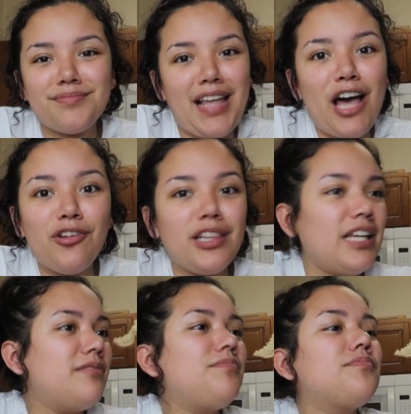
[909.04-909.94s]

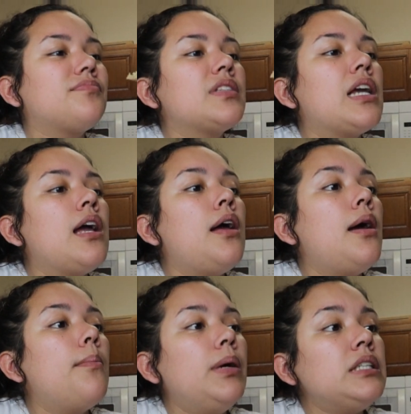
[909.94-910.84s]
healthy,
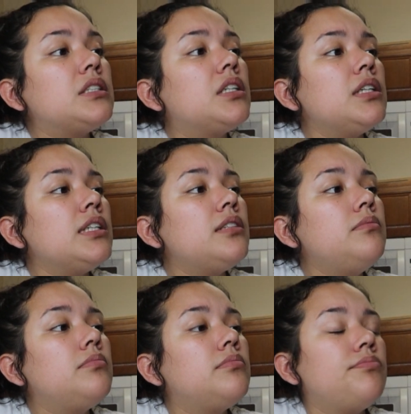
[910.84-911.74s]
but it's good.
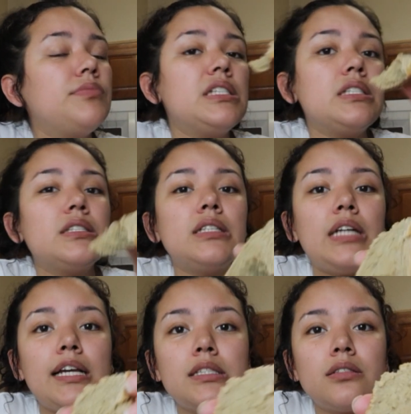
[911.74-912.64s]
This is a
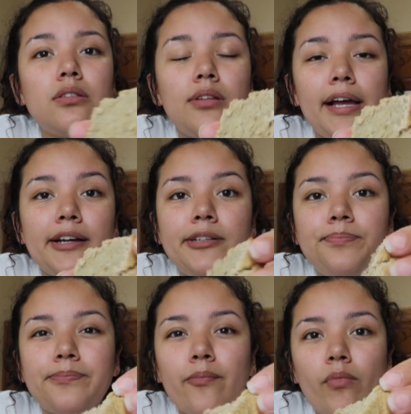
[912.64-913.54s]
nice little like
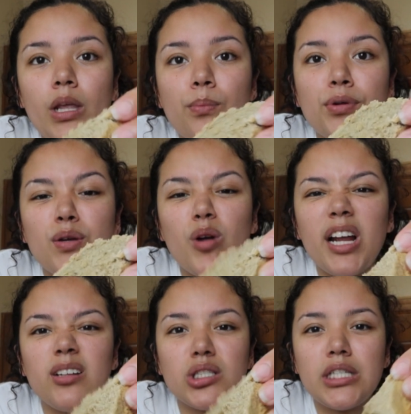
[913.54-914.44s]

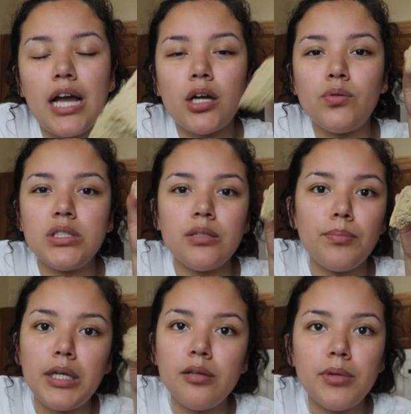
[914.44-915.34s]
pre-workout snack with some
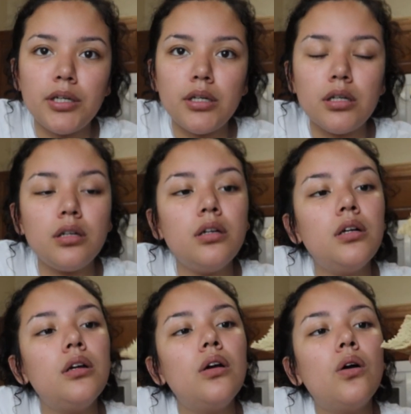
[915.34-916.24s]
peanut butter,
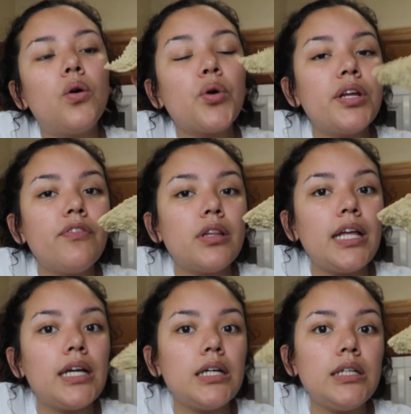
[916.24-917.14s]
or even
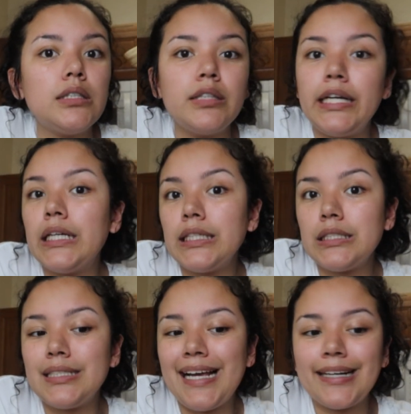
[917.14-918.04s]
like a late night
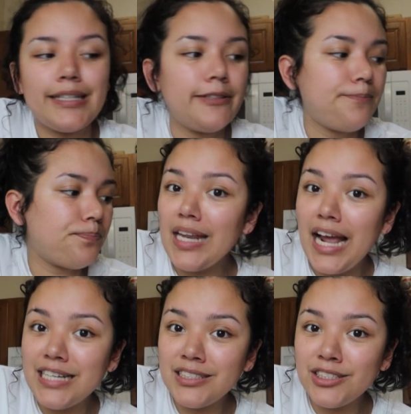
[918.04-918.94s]
snack.
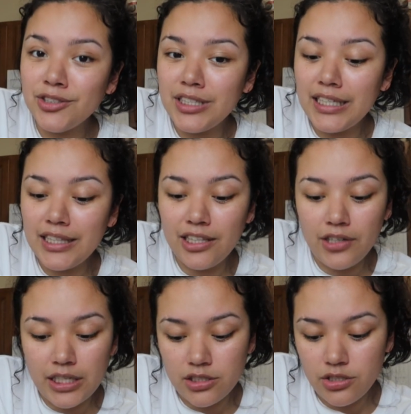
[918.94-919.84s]
I still think that
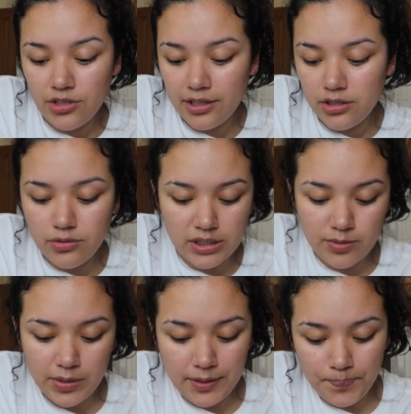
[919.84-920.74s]
you guys should try this
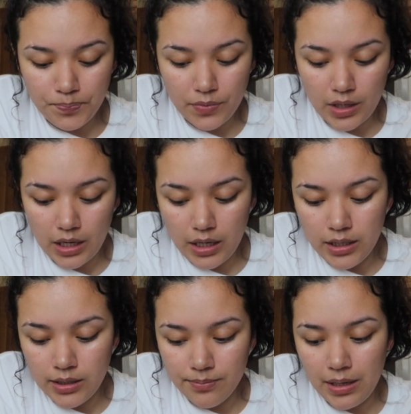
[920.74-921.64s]
recipe.
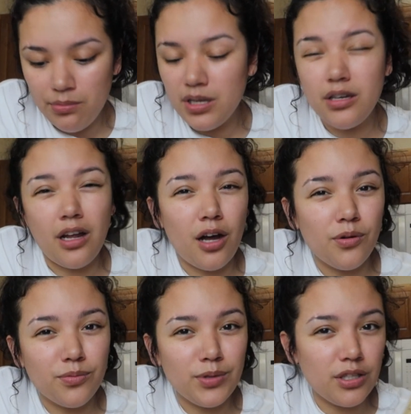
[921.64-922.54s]
Maybe
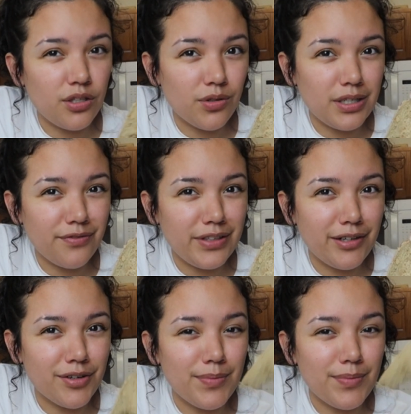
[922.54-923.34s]
not with the coconut flour,